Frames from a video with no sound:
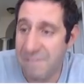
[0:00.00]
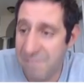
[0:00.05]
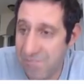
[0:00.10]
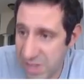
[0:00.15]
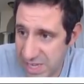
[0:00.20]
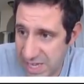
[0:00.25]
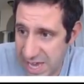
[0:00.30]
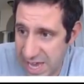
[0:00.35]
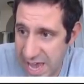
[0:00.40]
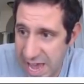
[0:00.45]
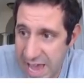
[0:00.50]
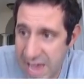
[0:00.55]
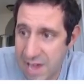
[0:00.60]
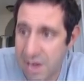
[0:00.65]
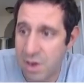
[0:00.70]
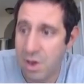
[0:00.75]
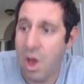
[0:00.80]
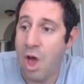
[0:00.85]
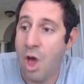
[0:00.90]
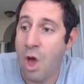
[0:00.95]
If it
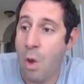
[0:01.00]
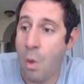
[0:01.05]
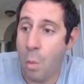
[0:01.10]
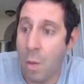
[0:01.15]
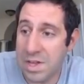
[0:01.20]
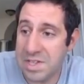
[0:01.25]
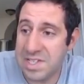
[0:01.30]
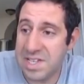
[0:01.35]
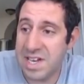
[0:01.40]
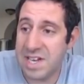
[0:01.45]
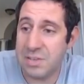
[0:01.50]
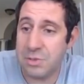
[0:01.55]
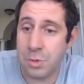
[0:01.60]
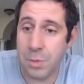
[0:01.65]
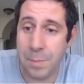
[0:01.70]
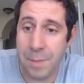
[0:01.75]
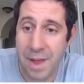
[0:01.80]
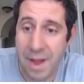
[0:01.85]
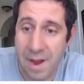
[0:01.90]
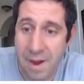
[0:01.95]
can, once it
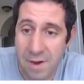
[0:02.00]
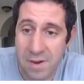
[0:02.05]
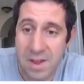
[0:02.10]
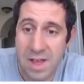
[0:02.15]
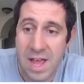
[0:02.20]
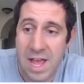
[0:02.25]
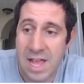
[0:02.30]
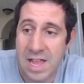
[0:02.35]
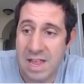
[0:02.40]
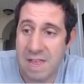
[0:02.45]
is repaired,